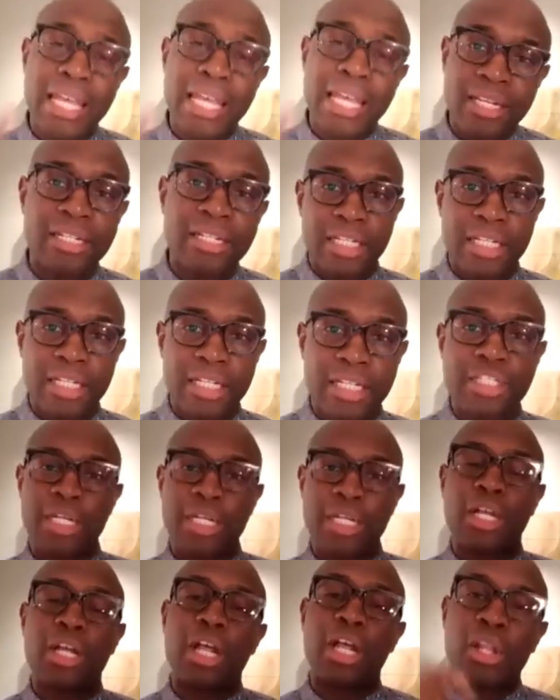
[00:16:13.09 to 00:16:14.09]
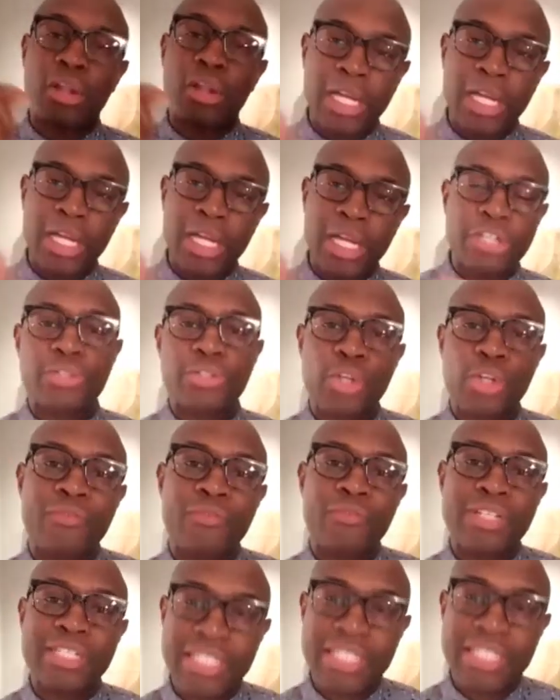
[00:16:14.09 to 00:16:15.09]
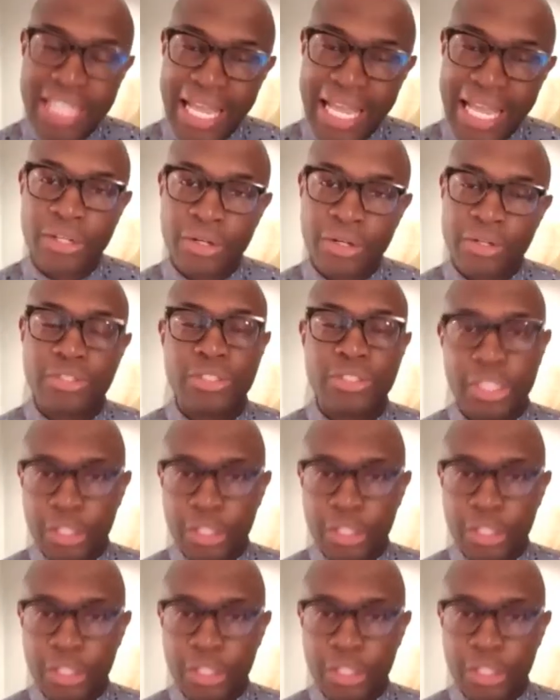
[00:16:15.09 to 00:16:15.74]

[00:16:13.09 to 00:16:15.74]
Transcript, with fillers: In addition, look at your service standards.